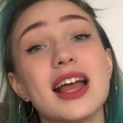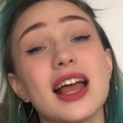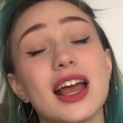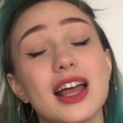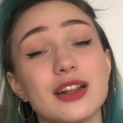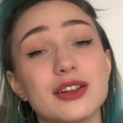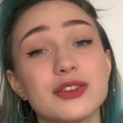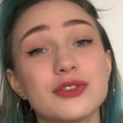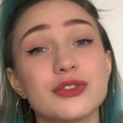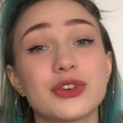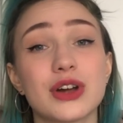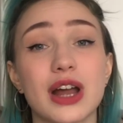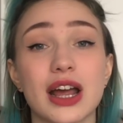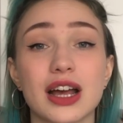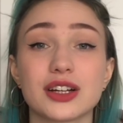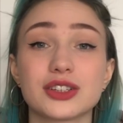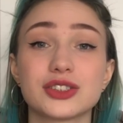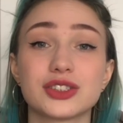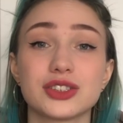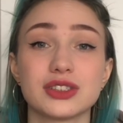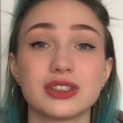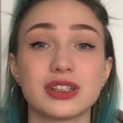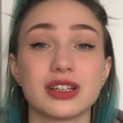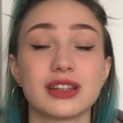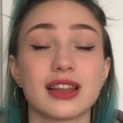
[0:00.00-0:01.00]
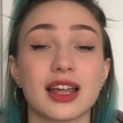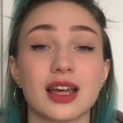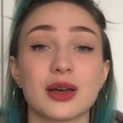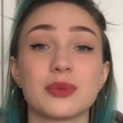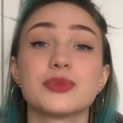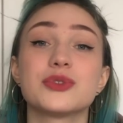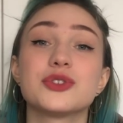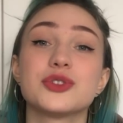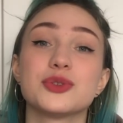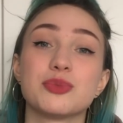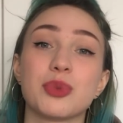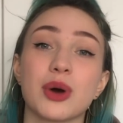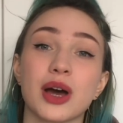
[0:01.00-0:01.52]
and for actually
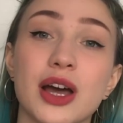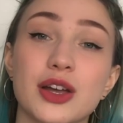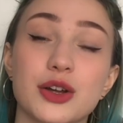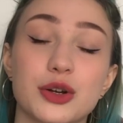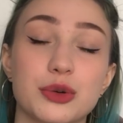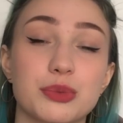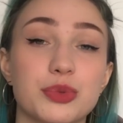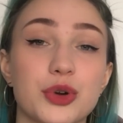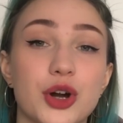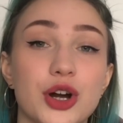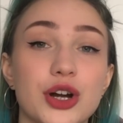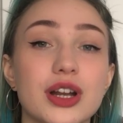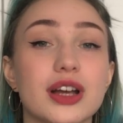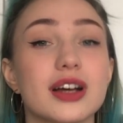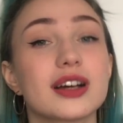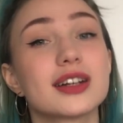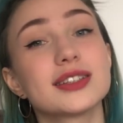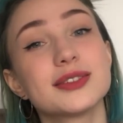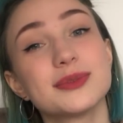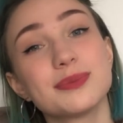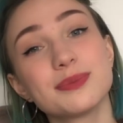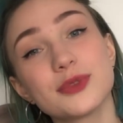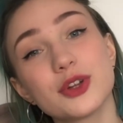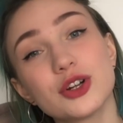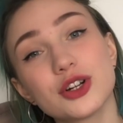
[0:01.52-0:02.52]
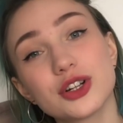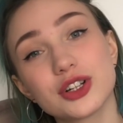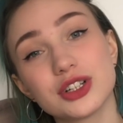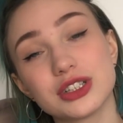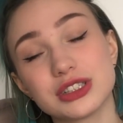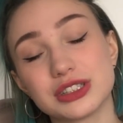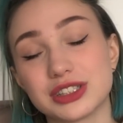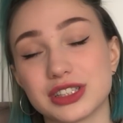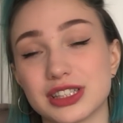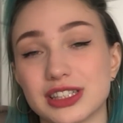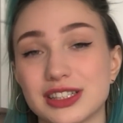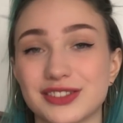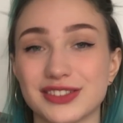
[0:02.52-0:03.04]
them to buy your product or
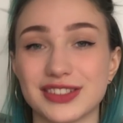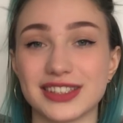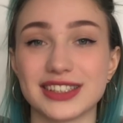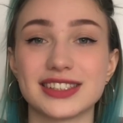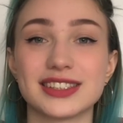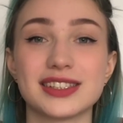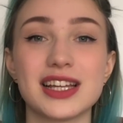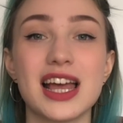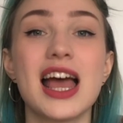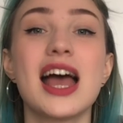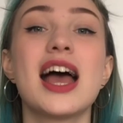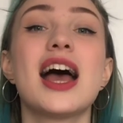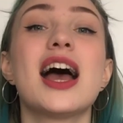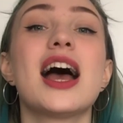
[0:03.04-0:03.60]
your service.